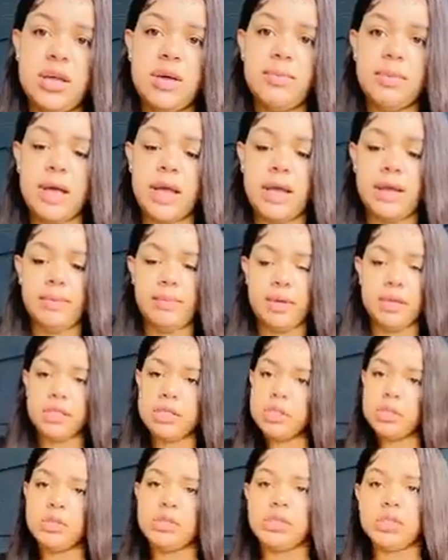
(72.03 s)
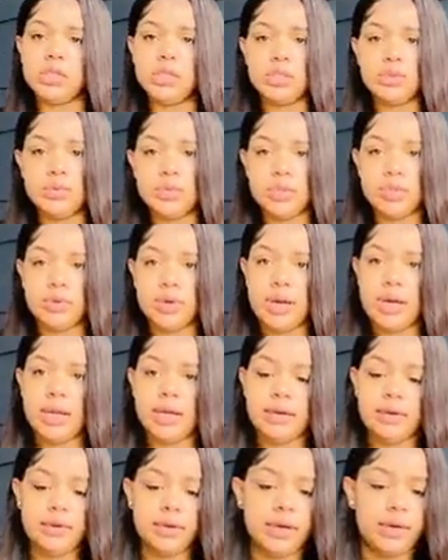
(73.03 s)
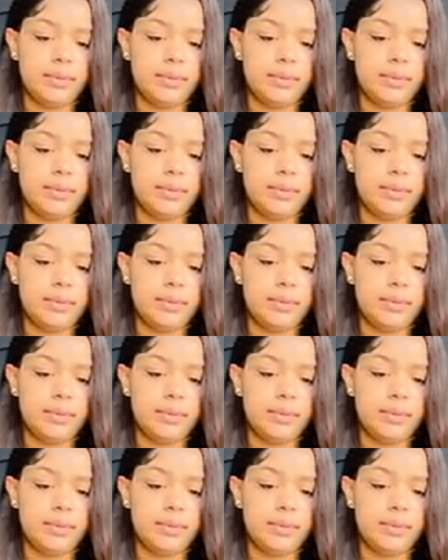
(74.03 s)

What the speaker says: like being so serious with you right now, okay?